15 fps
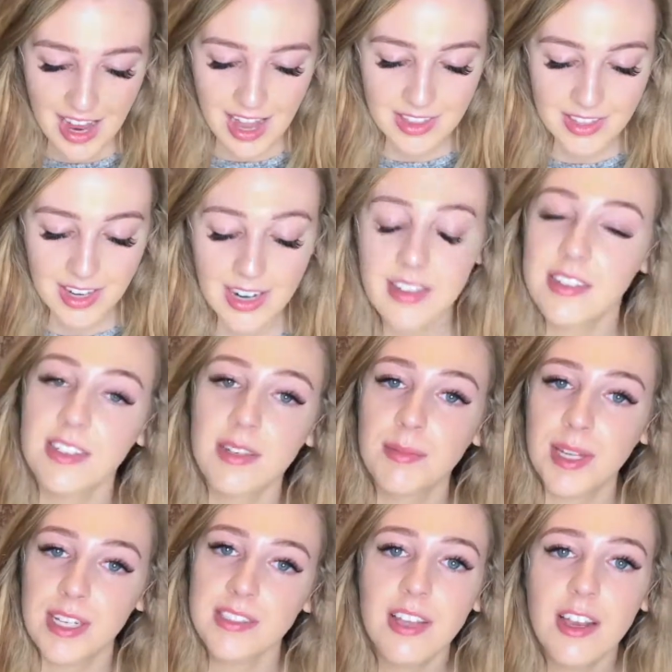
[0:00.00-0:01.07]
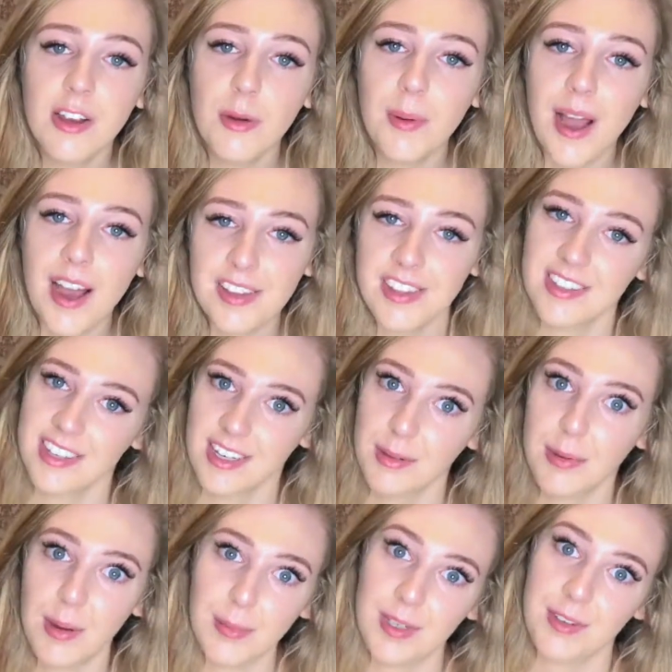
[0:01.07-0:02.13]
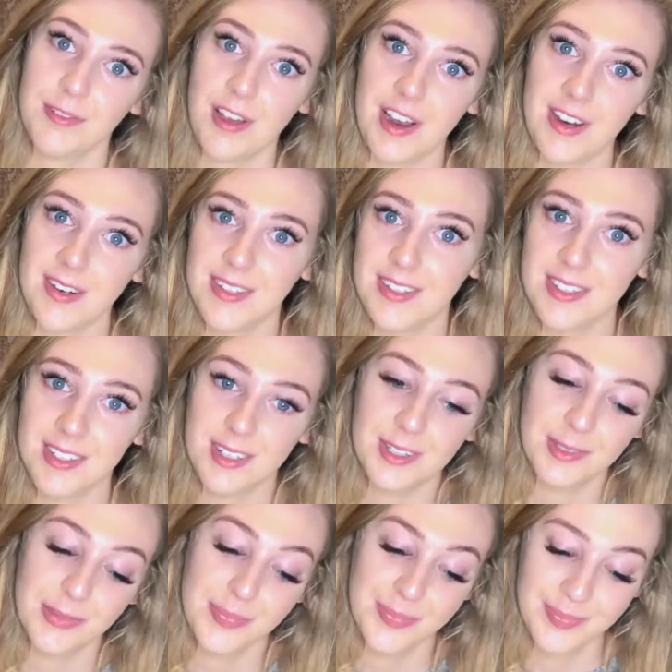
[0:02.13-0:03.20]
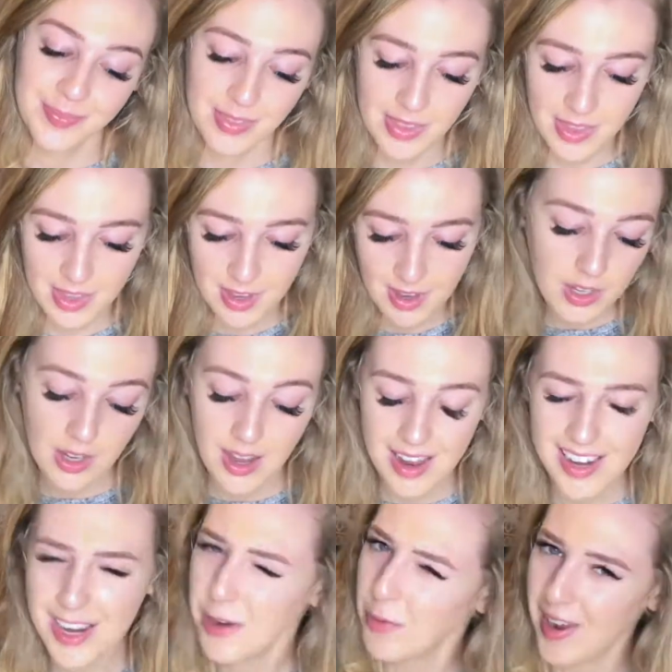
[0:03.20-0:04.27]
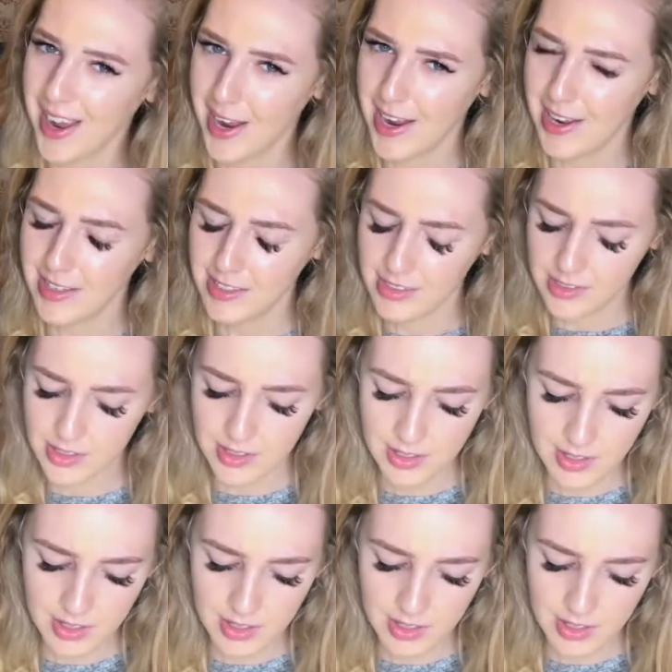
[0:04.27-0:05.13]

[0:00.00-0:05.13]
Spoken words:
And then I'd seem like a psychopath and then I'd probably get fired, so. Anyways,